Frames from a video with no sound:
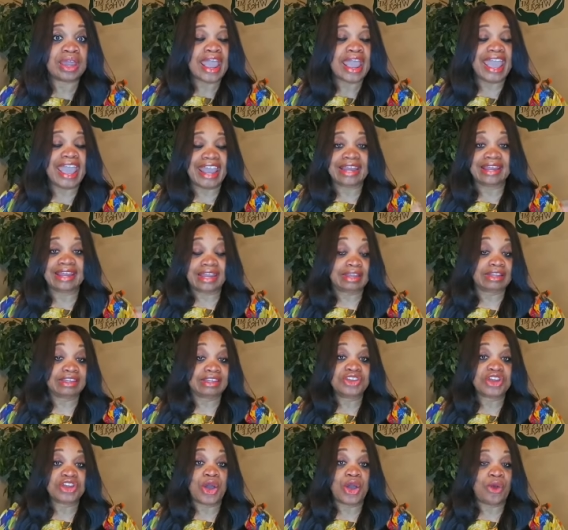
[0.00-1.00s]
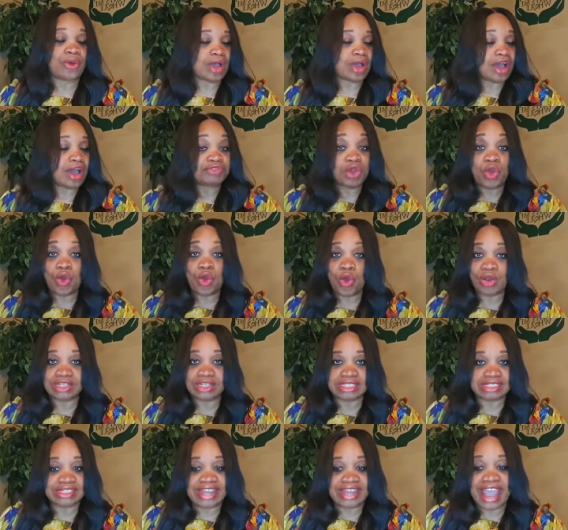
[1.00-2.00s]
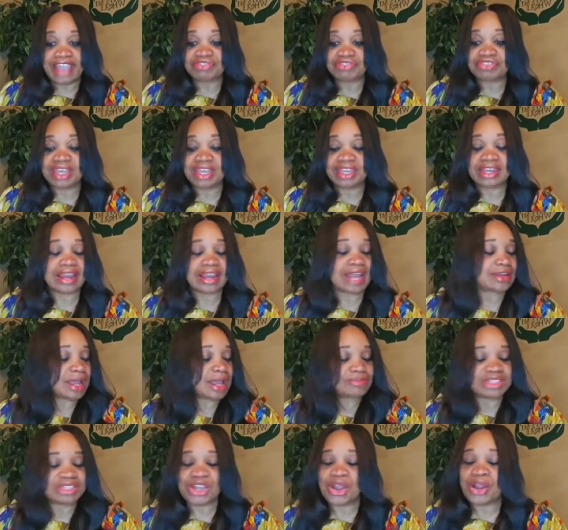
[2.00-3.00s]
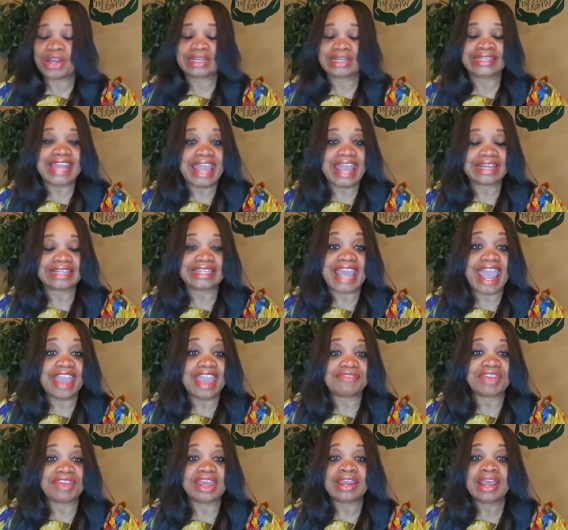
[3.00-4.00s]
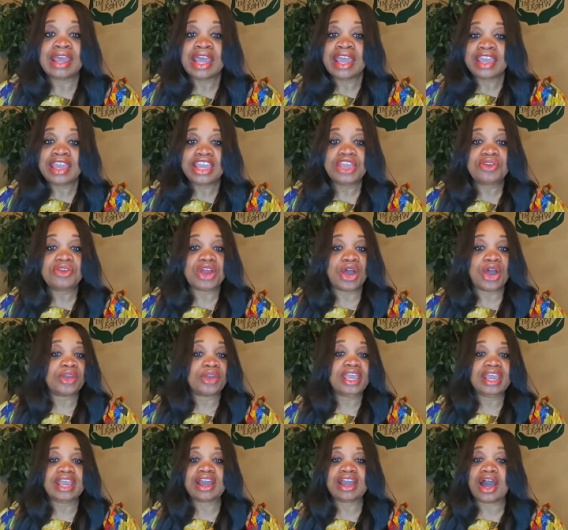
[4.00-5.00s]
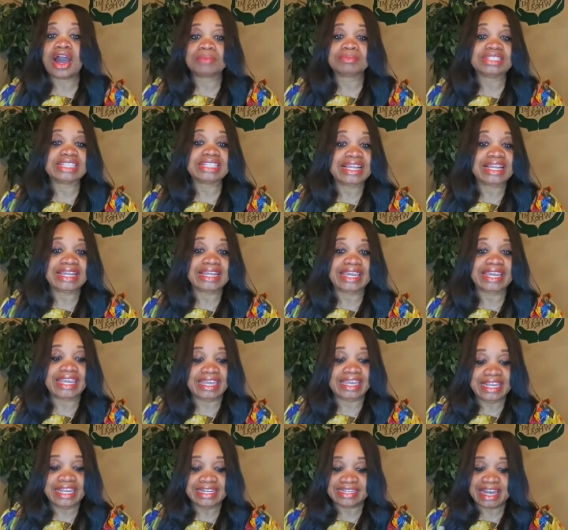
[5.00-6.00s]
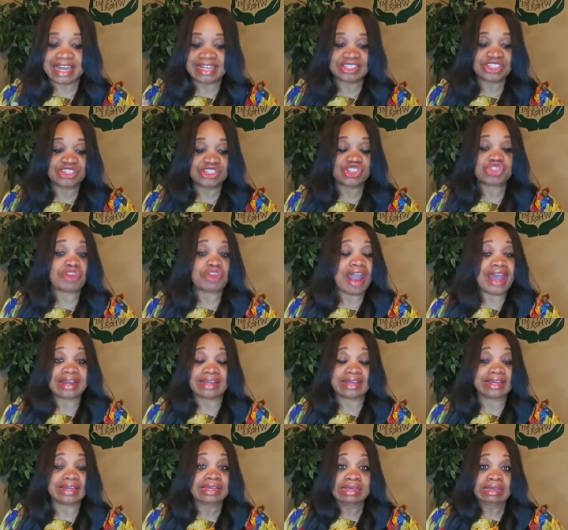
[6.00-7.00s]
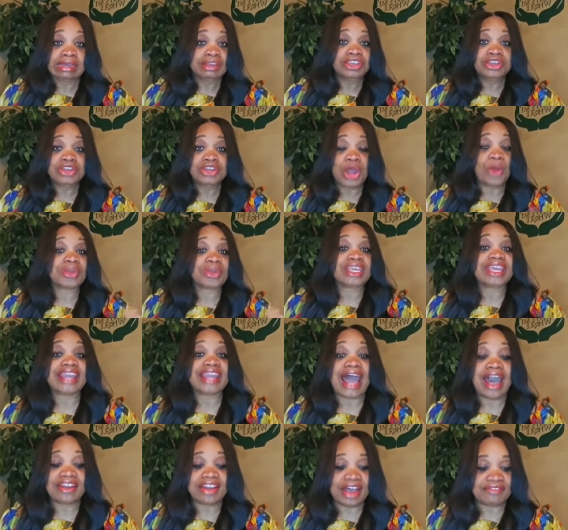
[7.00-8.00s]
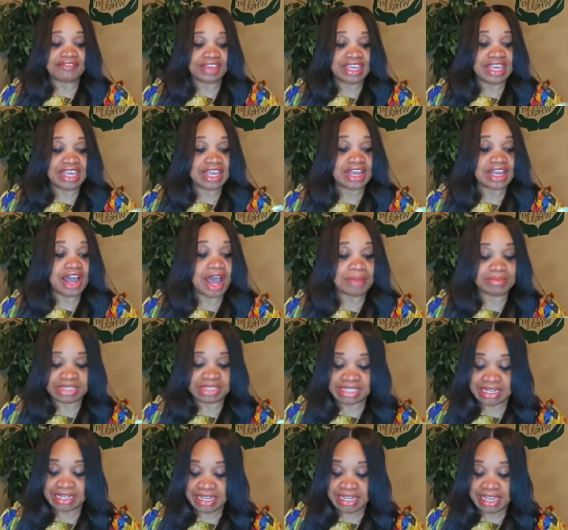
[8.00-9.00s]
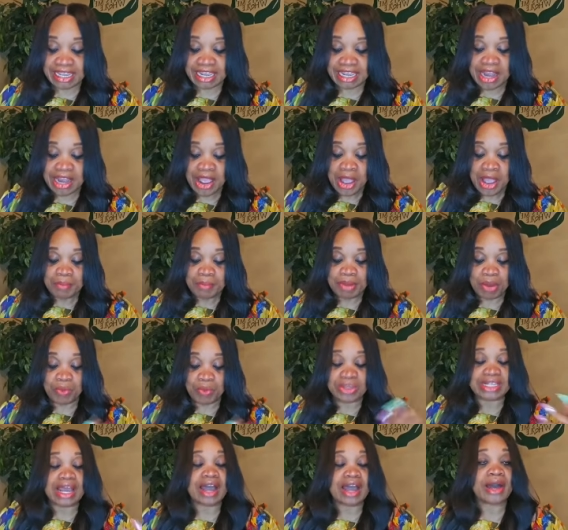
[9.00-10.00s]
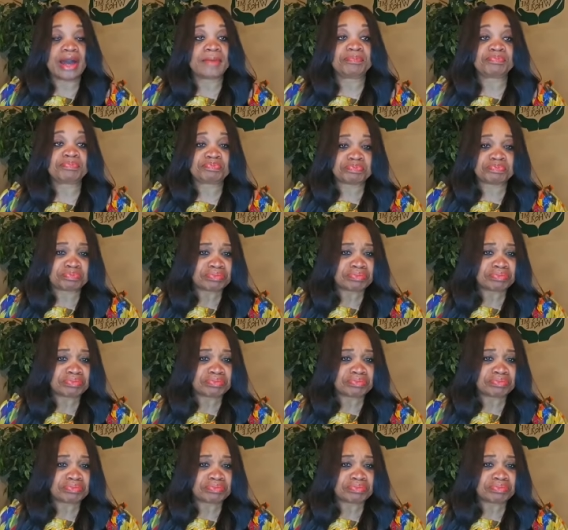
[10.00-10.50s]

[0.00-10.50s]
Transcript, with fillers: And, you know, of course, Nathan, I'm sorry, Nate, David, he, you know, he comes clean. He doesn't try to, you know, get out of it. He comes clean. But we, um,